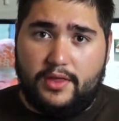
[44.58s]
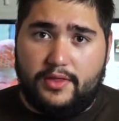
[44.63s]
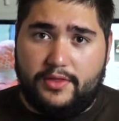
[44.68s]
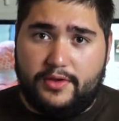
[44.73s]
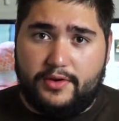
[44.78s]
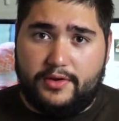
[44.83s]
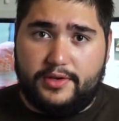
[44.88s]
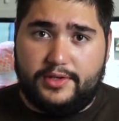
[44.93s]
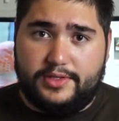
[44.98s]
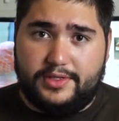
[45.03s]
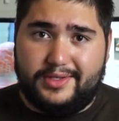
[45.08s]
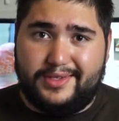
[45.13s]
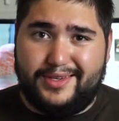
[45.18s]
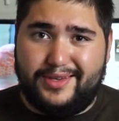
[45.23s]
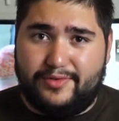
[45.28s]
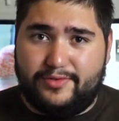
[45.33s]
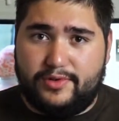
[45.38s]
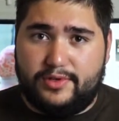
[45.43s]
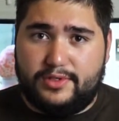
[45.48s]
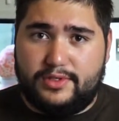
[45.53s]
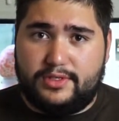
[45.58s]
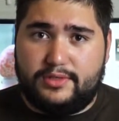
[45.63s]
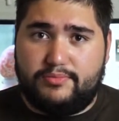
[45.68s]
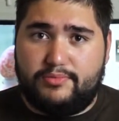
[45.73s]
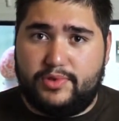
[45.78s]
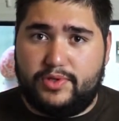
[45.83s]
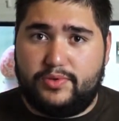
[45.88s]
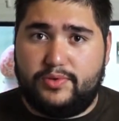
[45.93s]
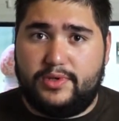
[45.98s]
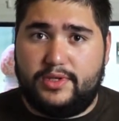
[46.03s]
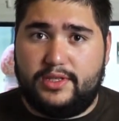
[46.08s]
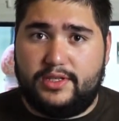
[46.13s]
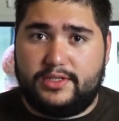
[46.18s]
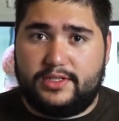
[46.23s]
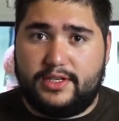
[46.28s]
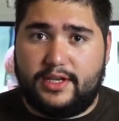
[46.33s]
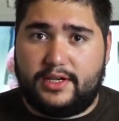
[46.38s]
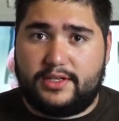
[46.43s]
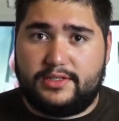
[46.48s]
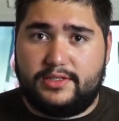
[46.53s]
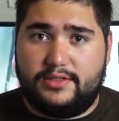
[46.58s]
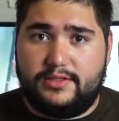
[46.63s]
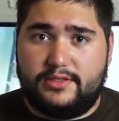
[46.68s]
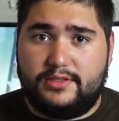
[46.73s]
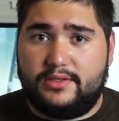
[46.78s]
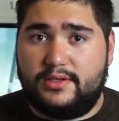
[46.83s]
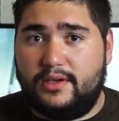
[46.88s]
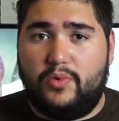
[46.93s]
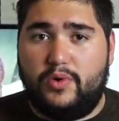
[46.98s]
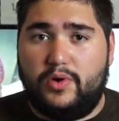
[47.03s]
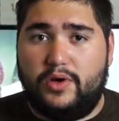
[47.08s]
There is a difference between the sexes.